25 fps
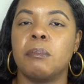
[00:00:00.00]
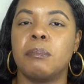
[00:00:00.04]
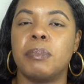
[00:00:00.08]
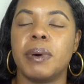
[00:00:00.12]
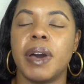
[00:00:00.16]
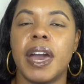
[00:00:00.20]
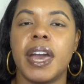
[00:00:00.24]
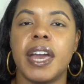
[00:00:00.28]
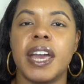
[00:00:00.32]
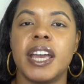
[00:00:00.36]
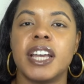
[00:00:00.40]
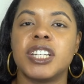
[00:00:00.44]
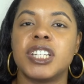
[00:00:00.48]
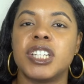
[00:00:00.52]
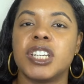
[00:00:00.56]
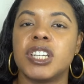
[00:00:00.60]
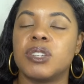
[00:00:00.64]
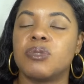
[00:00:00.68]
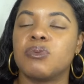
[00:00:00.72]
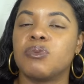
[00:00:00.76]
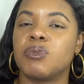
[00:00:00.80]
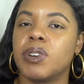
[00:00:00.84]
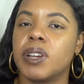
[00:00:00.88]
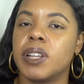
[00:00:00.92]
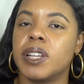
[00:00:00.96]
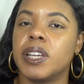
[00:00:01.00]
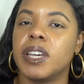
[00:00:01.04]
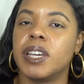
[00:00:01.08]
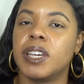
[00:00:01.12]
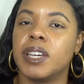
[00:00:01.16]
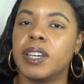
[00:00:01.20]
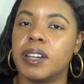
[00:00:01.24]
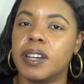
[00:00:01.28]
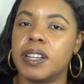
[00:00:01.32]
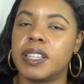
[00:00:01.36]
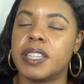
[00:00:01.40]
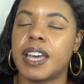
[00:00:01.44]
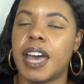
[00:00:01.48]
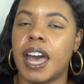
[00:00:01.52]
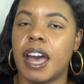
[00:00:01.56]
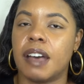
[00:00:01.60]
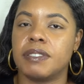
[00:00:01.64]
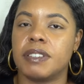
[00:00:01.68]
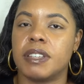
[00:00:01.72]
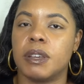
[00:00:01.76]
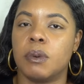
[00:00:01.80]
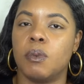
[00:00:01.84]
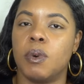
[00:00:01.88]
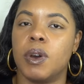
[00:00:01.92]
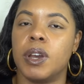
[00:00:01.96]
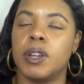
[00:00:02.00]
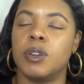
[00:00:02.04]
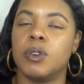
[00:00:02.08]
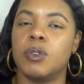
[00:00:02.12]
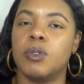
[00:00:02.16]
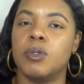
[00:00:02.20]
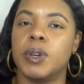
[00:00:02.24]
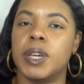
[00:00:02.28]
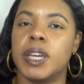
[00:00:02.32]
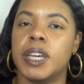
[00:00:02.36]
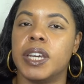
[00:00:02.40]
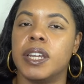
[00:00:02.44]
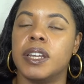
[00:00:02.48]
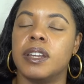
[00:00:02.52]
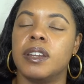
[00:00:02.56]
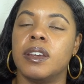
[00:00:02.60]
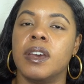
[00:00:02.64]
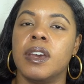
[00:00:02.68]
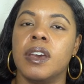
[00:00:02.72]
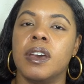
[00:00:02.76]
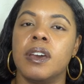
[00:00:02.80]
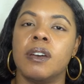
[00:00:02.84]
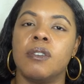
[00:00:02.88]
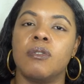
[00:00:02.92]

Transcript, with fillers: But it's just really good to have someone who can